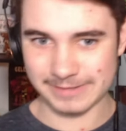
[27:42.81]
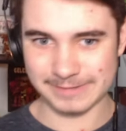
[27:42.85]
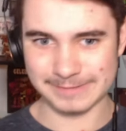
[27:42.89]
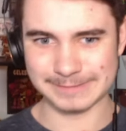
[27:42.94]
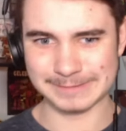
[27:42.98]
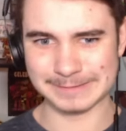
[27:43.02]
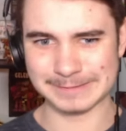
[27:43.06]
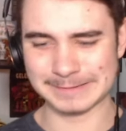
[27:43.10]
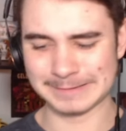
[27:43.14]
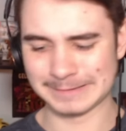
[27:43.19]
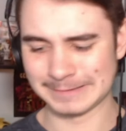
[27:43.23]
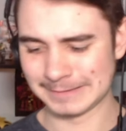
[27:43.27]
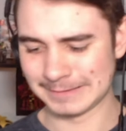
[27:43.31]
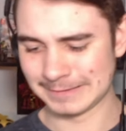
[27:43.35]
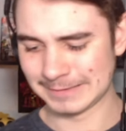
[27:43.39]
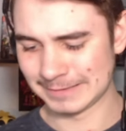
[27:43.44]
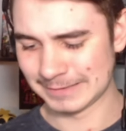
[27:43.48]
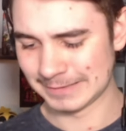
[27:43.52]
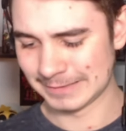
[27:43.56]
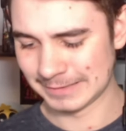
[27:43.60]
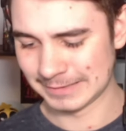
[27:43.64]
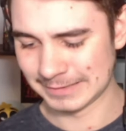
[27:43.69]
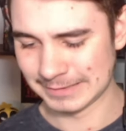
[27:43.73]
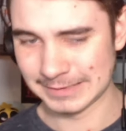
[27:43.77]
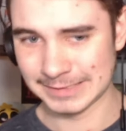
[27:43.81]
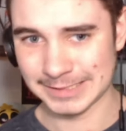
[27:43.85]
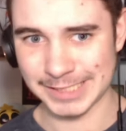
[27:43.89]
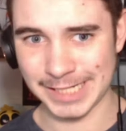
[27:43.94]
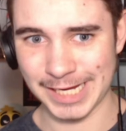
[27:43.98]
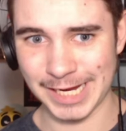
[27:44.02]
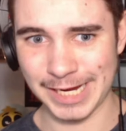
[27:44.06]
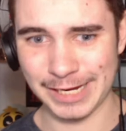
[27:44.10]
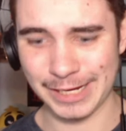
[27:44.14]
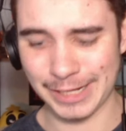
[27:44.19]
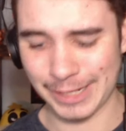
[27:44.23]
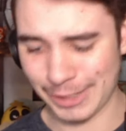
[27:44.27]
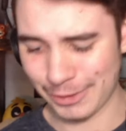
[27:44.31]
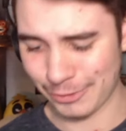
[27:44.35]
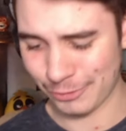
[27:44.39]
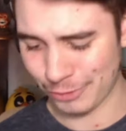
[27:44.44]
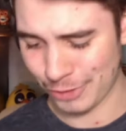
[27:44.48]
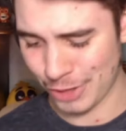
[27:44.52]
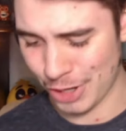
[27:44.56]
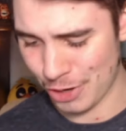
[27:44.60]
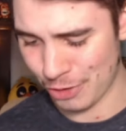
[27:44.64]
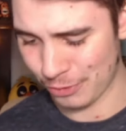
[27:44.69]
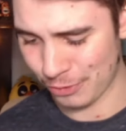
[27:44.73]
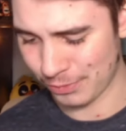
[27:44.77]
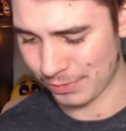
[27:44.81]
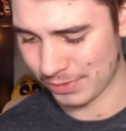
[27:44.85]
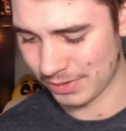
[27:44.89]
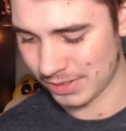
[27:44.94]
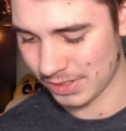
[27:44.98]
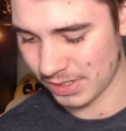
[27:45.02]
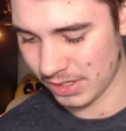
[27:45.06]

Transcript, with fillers: Hmm. Uh, I don't know.